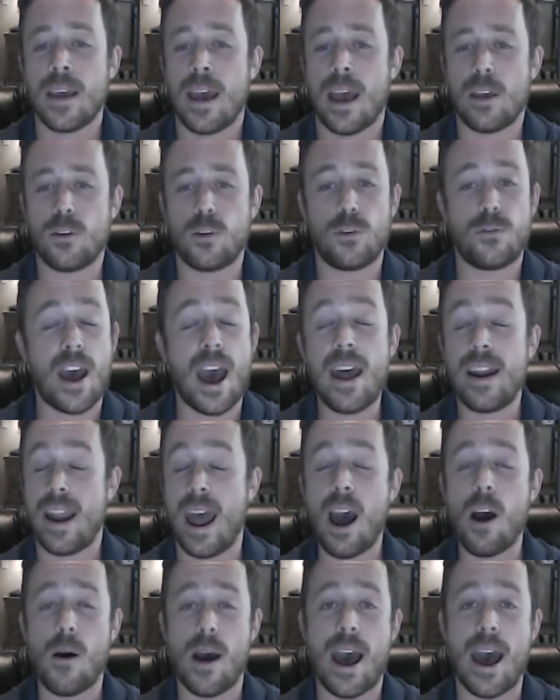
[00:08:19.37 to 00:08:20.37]
as we've
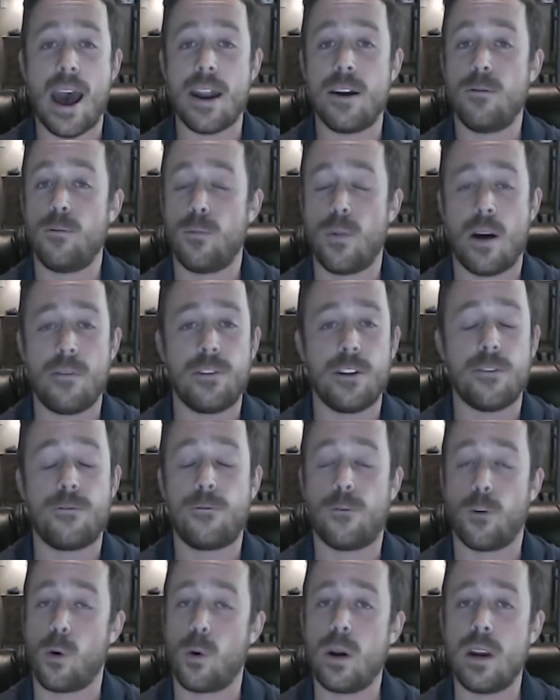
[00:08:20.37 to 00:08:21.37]
now had roughly
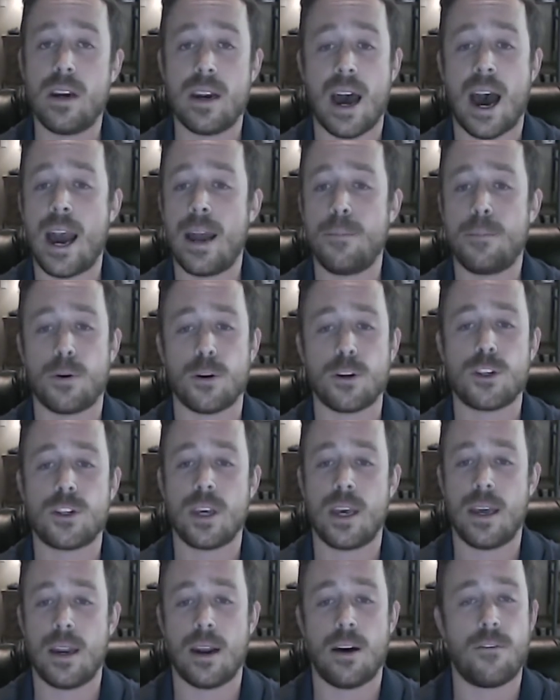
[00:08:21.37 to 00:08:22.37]

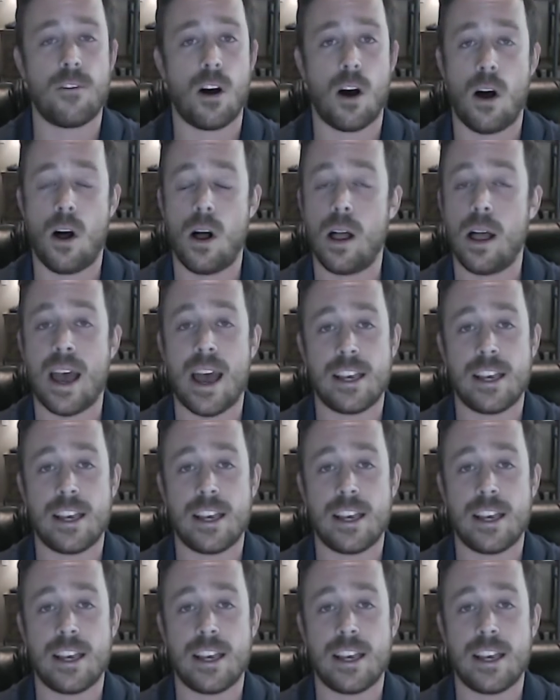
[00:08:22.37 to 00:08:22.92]
49% of all